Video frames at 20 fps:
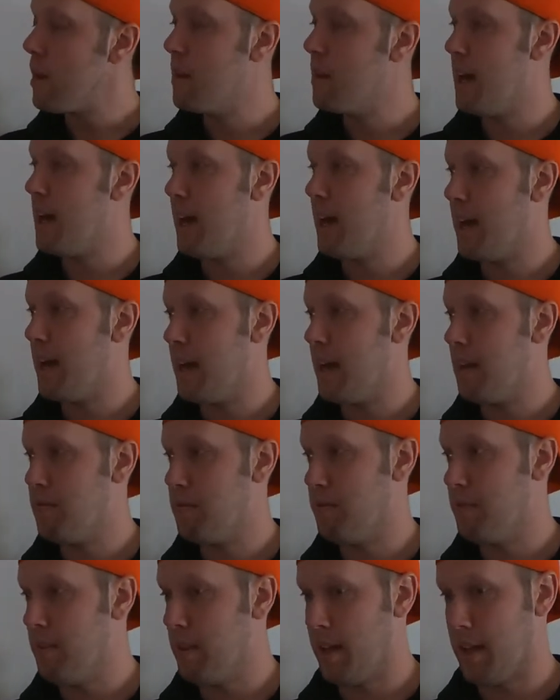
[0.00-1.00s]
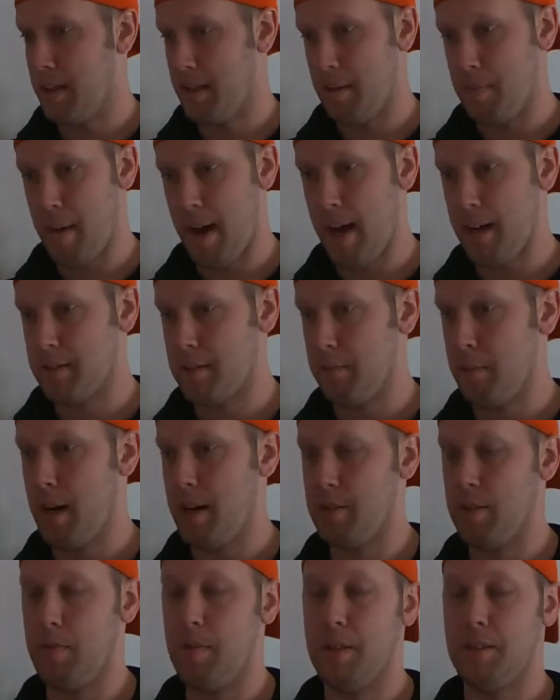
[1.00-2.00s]
They
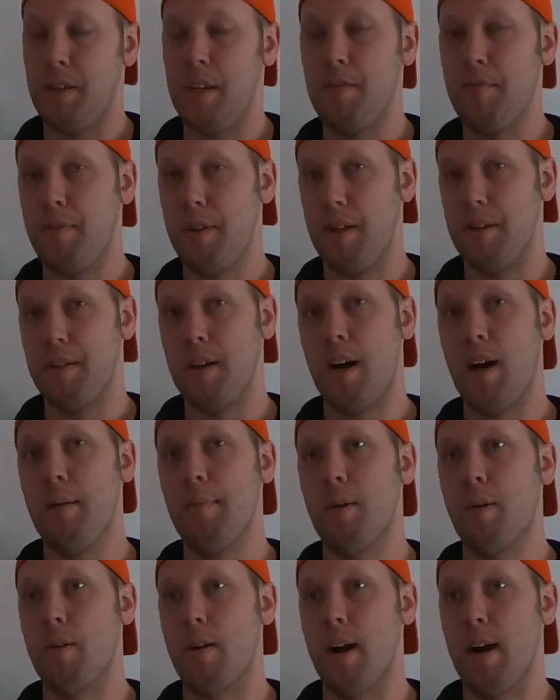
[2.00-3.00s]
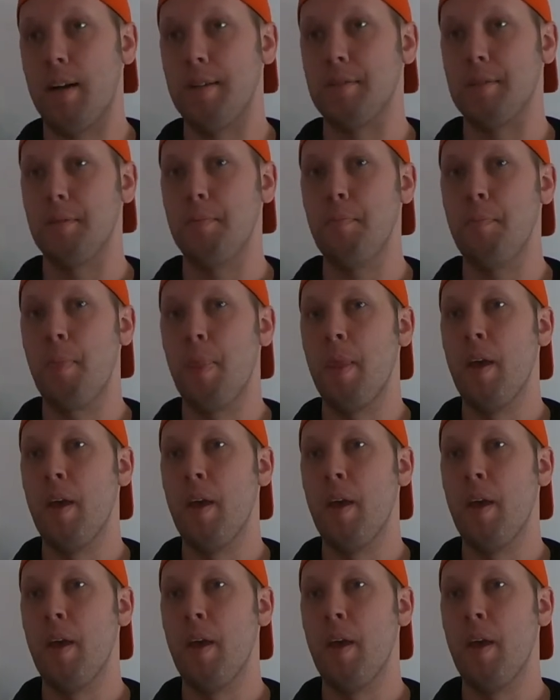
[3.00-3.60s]
maximize over this infinite time horizon,